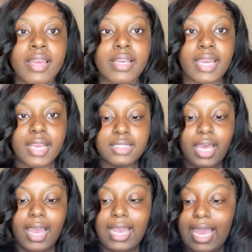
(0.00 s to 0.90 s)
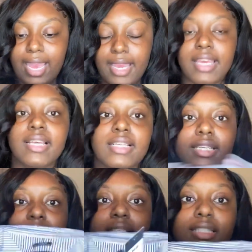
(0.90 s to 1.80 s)
Next I got
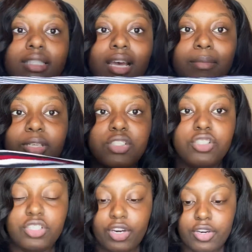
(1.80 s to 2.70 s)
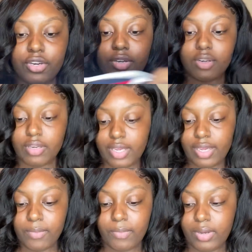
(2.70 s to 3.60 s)
this Tommy shirt.
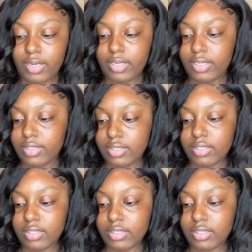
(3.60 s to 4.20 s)
It was